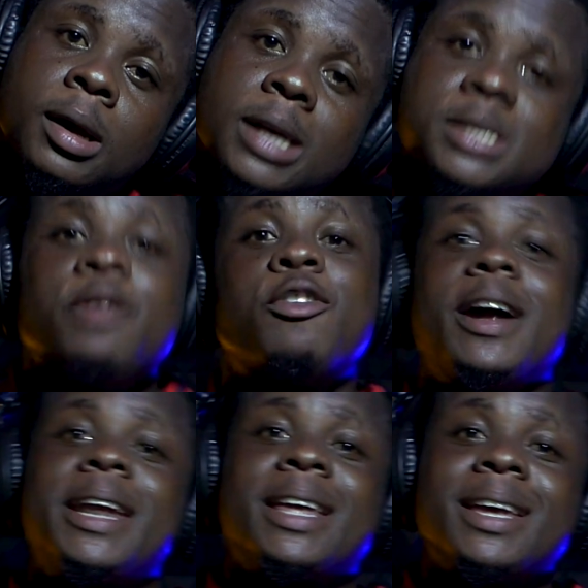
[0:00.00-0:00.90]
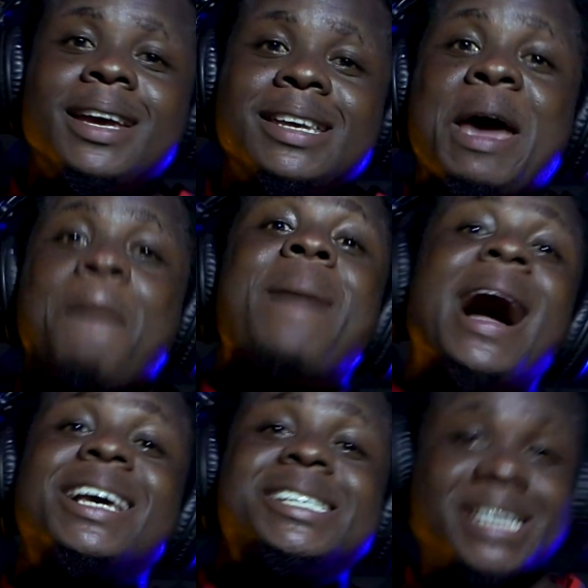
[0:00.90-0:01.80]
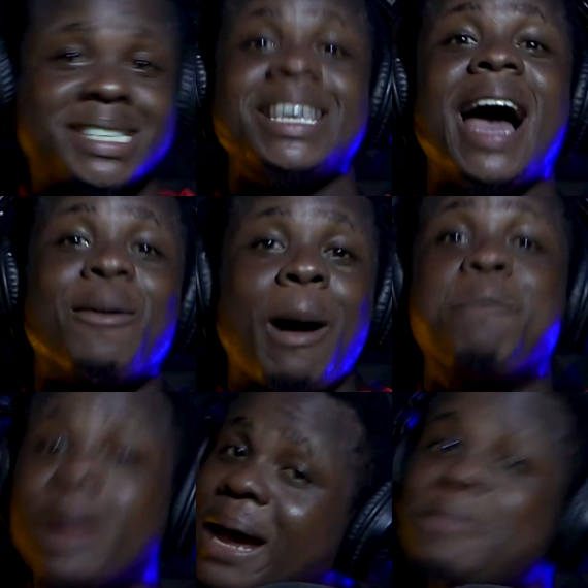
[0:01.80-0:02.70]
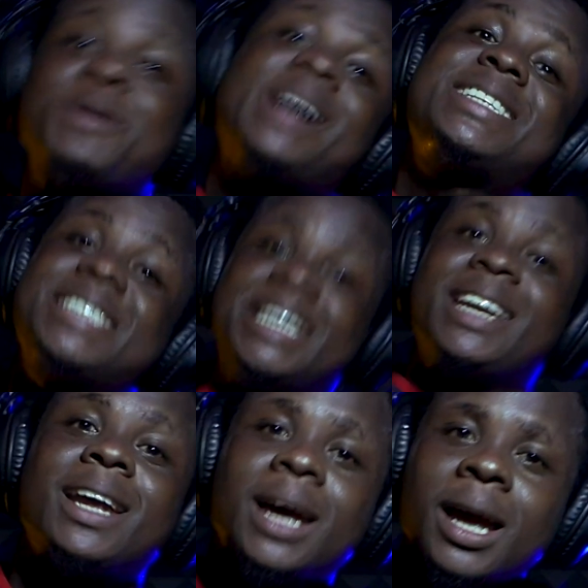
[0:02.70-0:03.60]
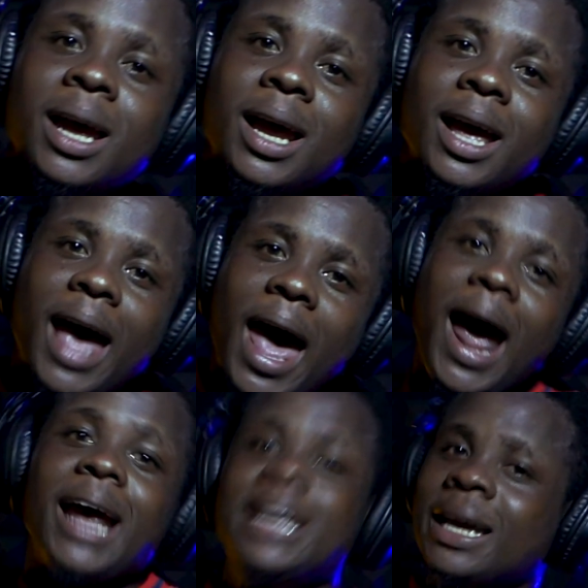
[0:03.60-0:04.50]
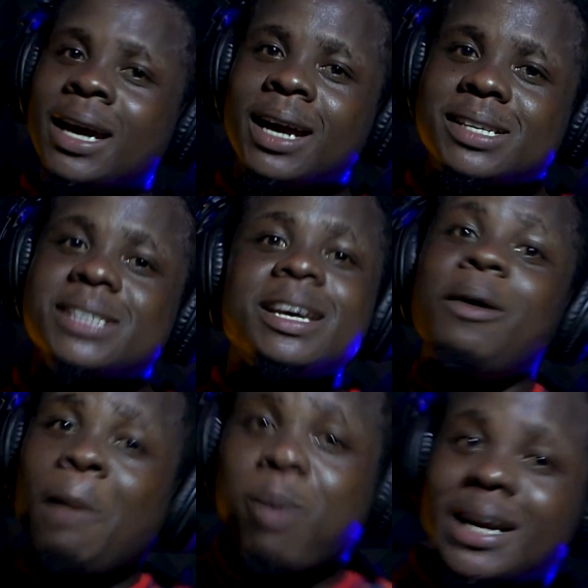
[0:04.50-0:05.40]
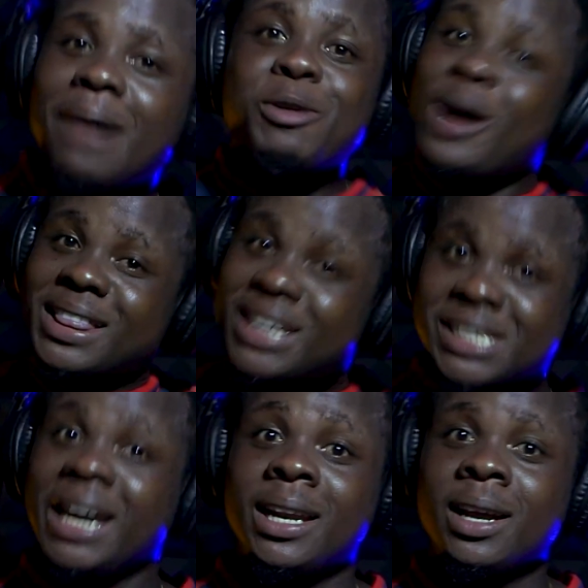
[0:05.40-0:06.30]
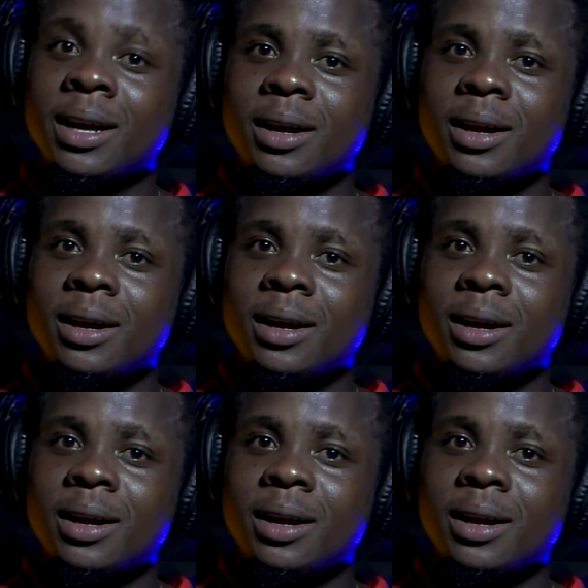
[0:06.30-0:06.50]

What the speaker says: It's here for adding. Yeah, bangi se siya, what boy down, I'm out to change. Hey! Se siya, what boy down, I'm out to change.